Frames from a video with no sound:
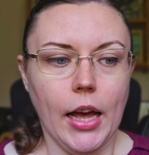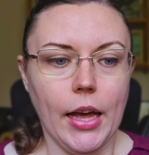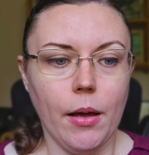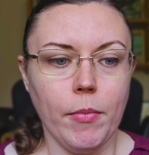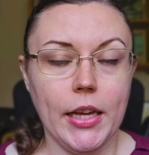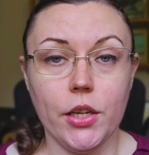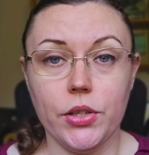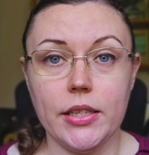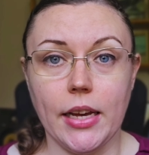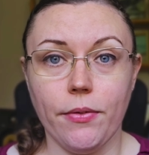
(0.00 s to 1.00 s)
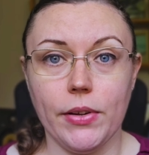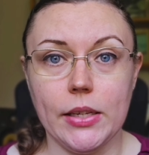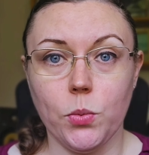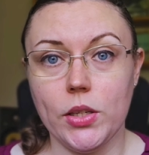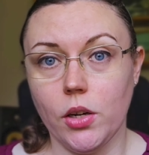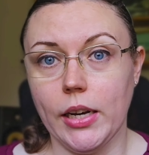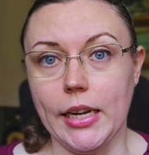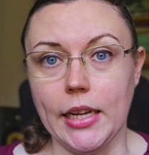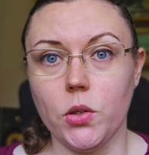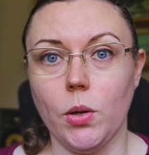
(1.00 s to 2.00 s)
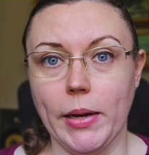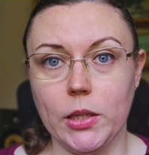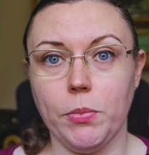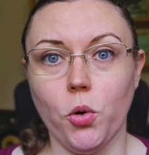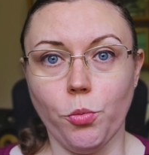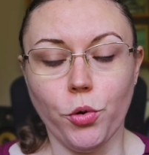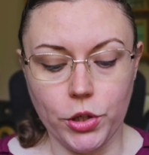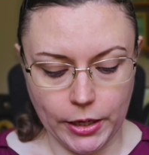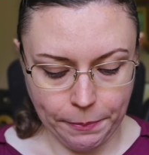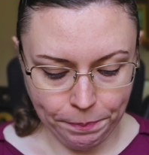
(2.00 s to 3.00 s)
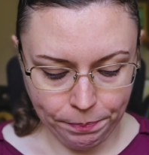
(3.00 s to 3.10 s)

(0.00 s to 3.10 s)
He uses that for his window cleaning, so it makes pure water.